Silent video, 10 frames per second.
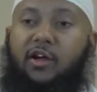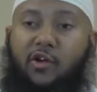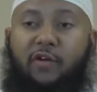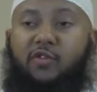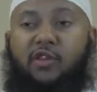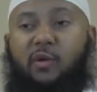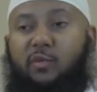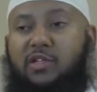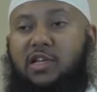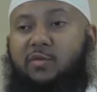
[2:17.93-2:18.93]
You have to know the
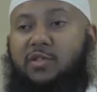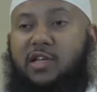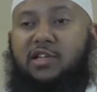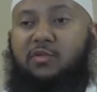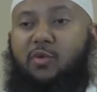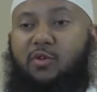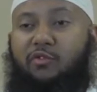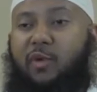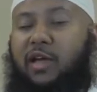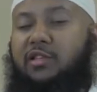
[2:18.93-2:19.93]
Muslims didn't
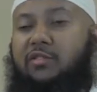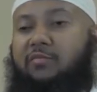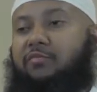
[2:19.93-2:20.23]
move by